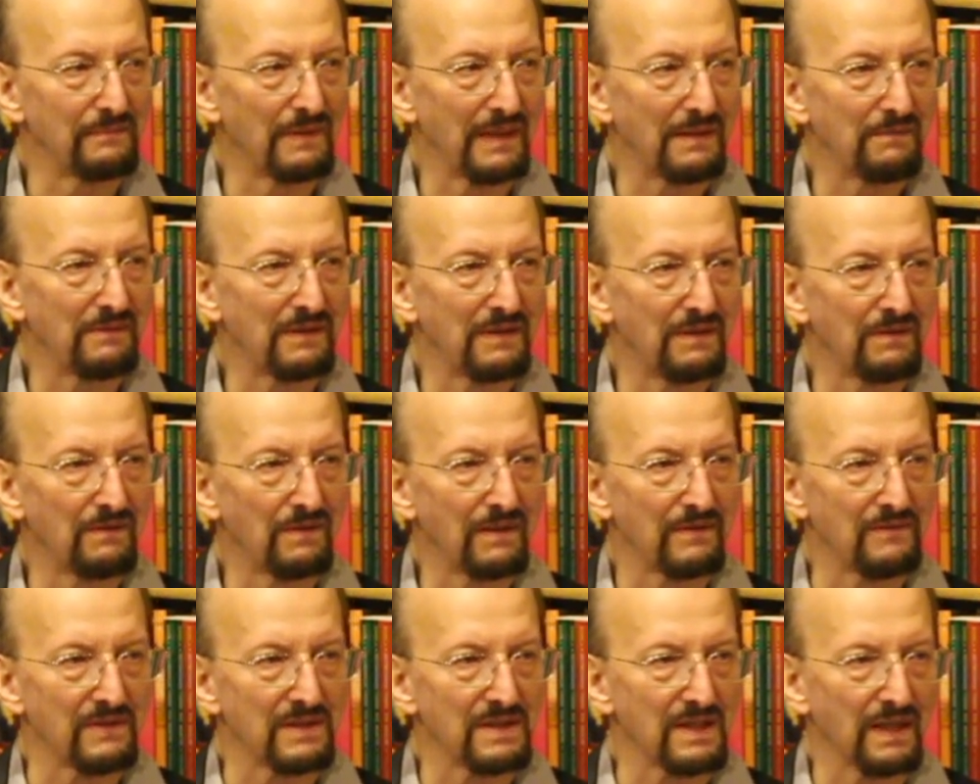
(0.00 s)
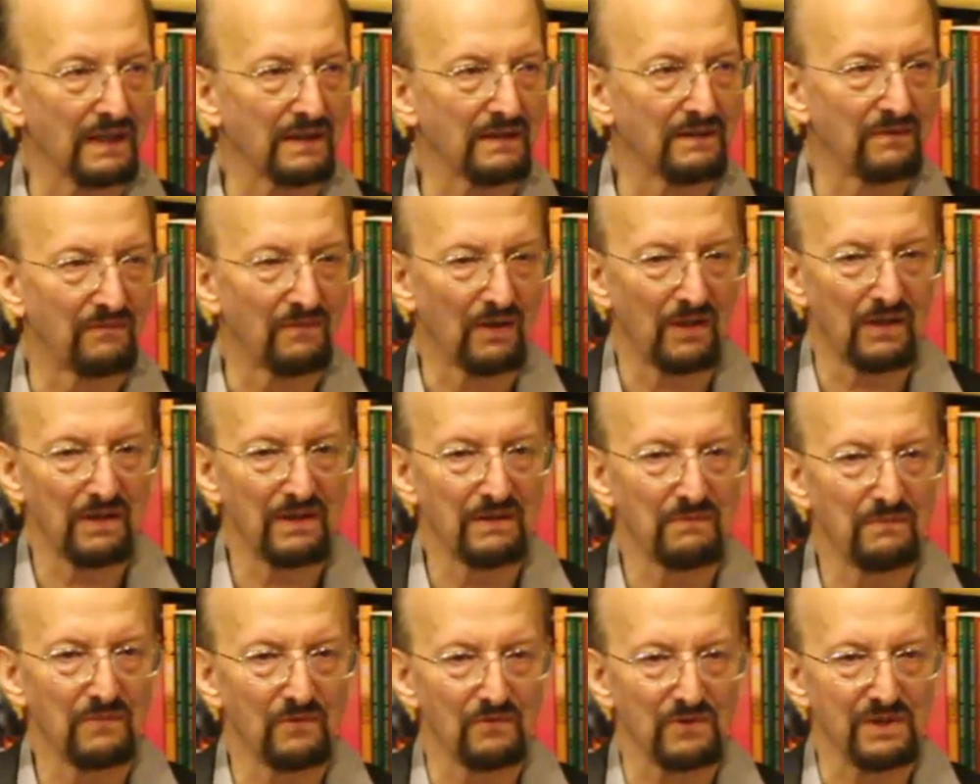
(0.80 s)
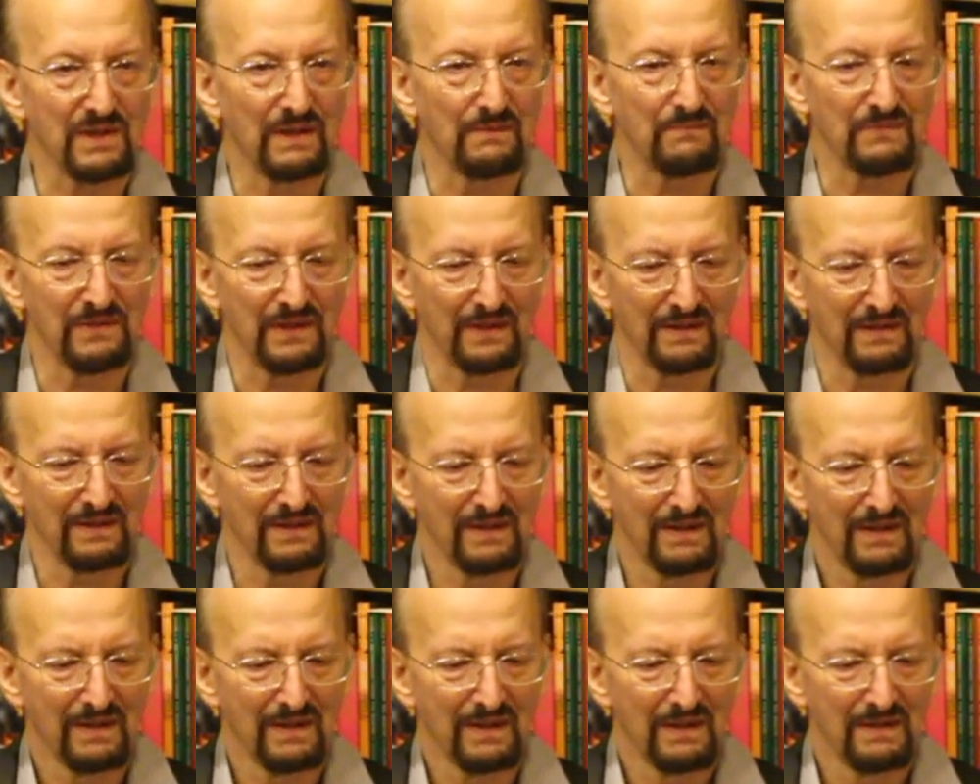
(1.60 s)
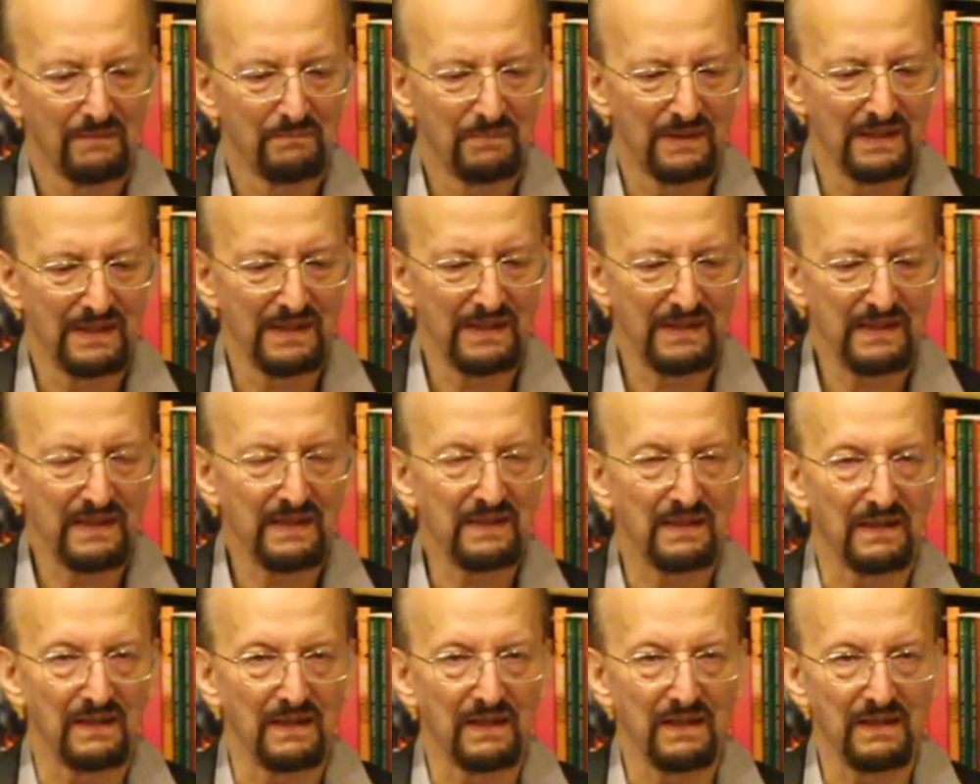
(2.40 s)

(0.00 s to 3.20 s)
Maybe you have a second volume or something, but he didn't.